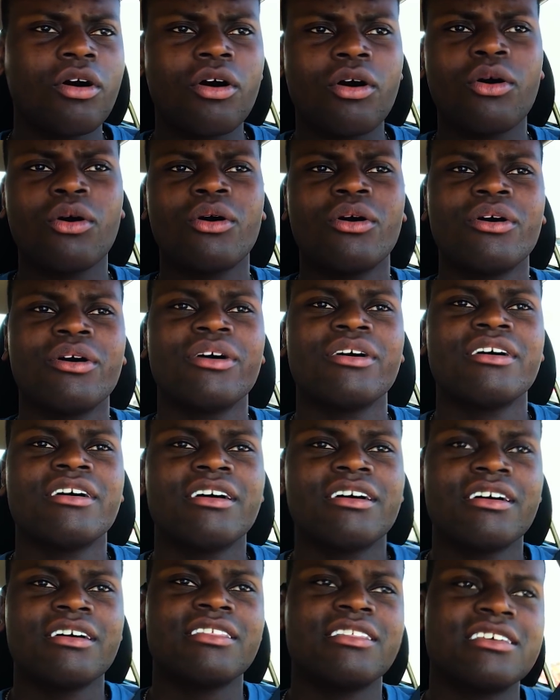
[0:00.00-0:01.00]
Oh,
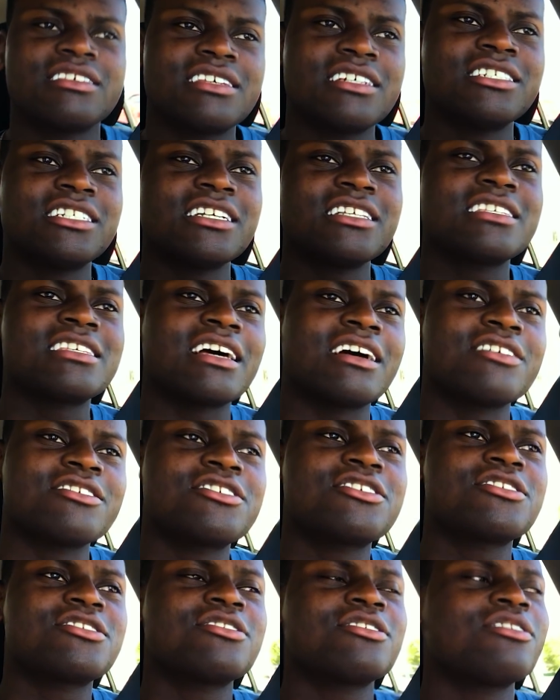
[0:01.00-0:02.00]
this engine
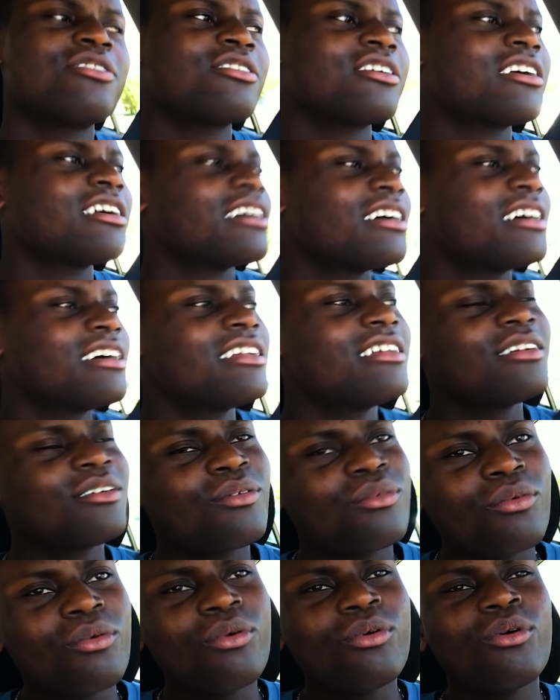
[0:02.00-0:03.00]
sounds so
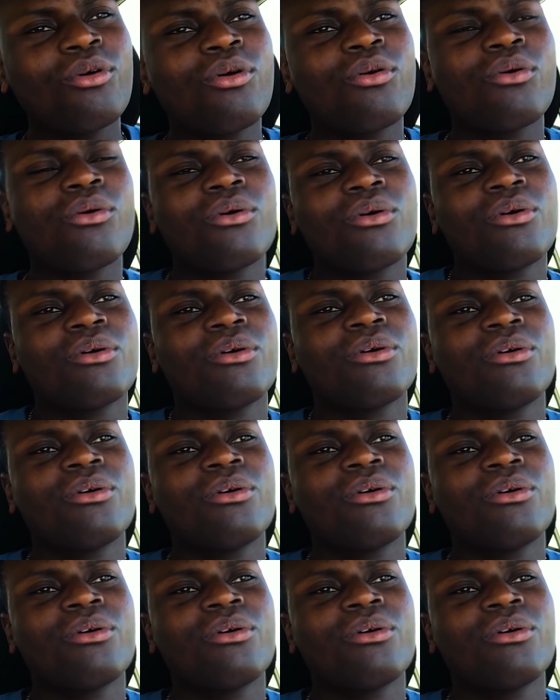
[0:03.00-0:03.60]
good. Ooh.